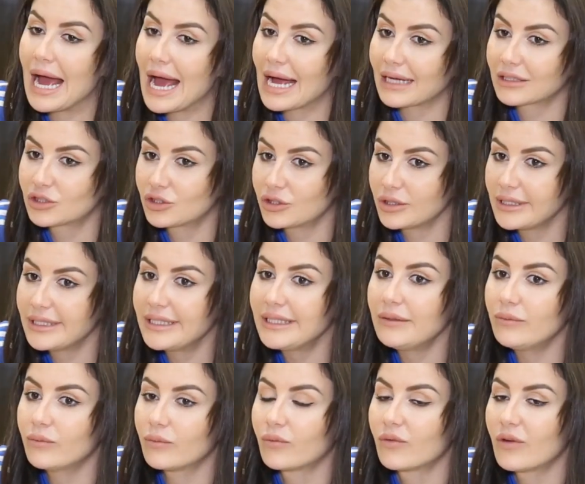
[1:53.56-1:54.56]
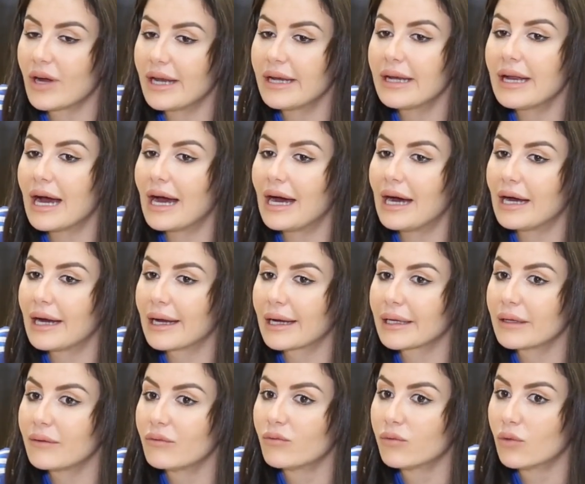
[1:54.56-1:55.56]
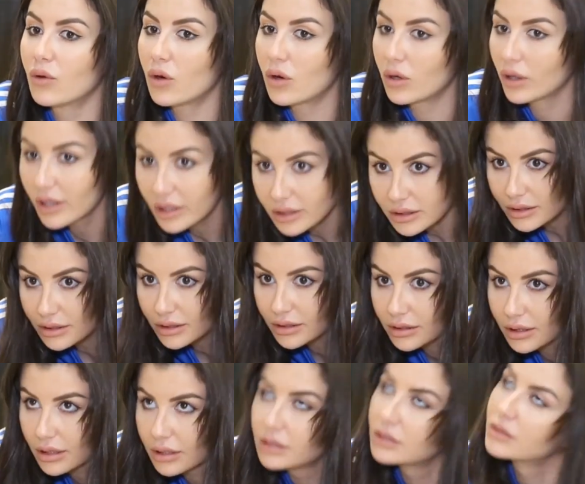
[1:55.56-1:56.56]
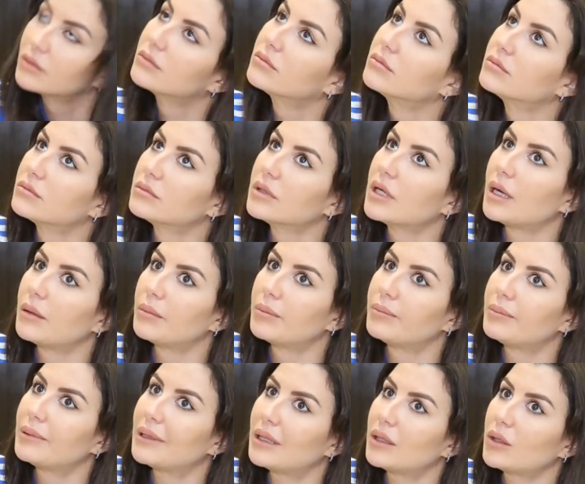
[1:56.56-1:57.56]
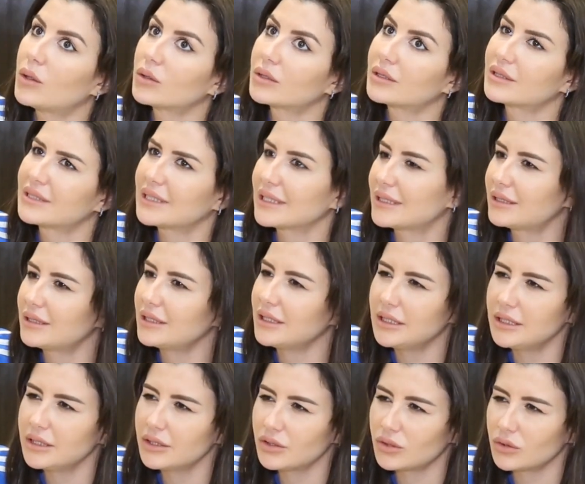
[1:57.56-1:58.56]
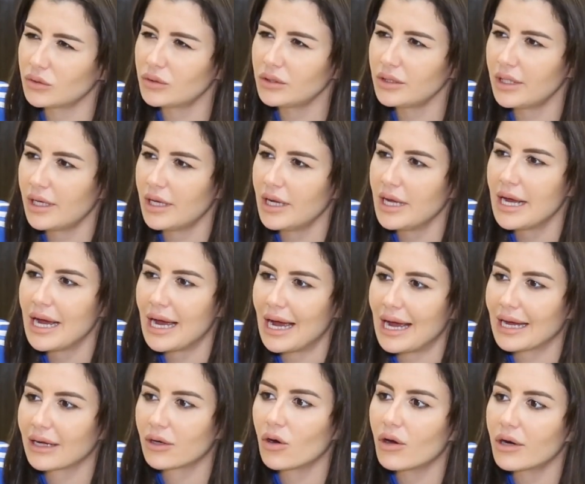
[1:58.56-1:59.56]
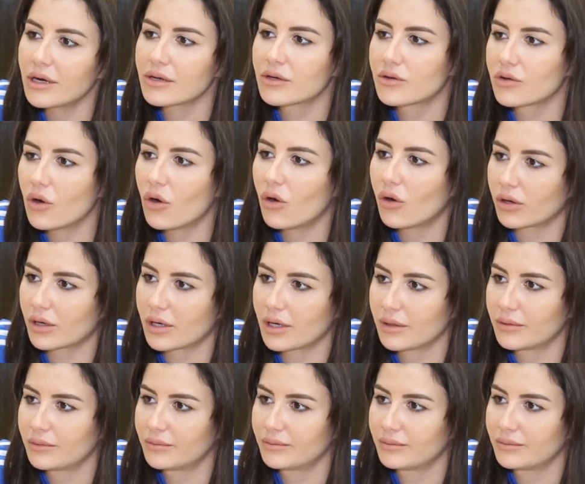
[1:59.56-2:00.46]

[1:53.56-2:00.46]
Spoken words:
Actually, when I was about 16 years old, I got a dog.